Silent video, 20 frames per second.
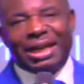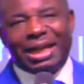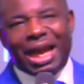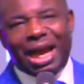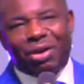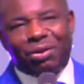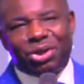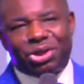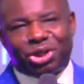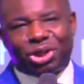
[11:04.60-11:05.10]

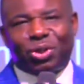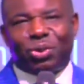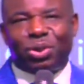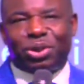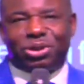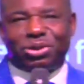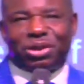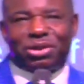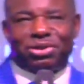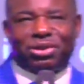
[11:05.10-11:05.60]
Larry
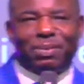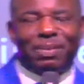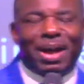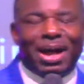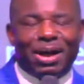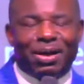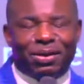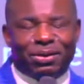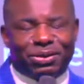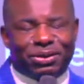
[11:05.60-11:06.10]
Stewart talks
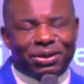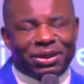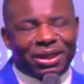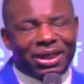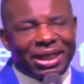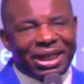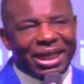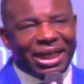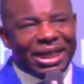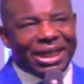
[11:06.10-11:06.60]
about
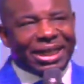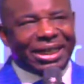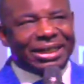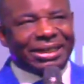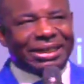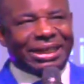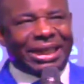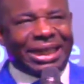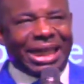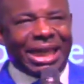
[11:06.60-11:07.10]

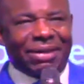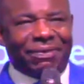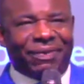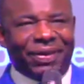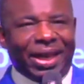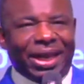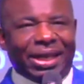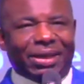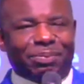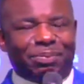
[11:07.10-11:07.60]

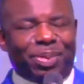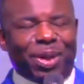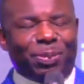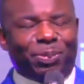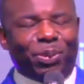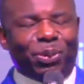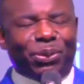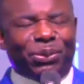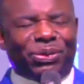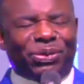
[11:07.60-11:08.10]
giving
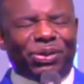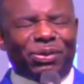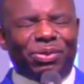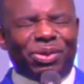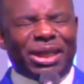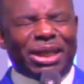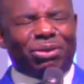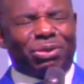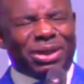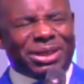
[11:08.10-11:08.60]
people
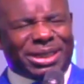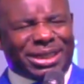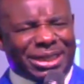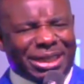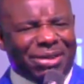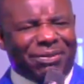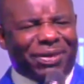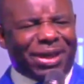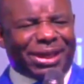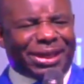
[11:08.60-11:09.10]
the
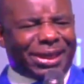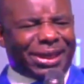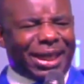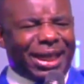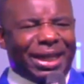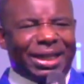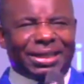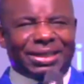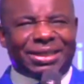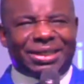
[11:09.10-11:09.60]
receiver
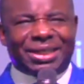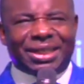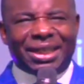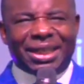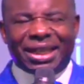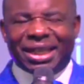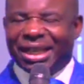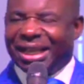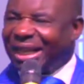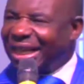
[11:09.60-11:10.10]
things,
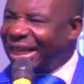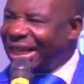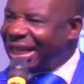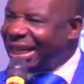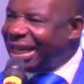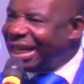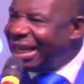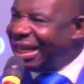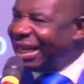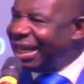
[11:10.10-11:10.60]

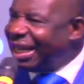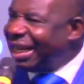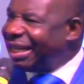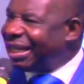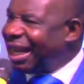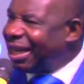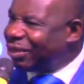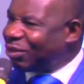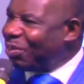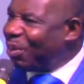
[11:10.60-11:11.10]
it
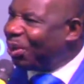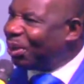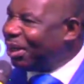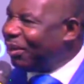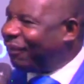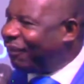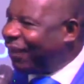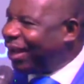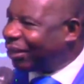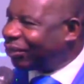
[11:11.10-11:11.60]
has more
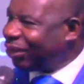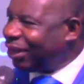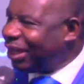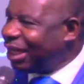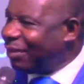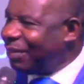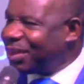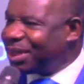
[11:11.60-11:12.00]
effect on them.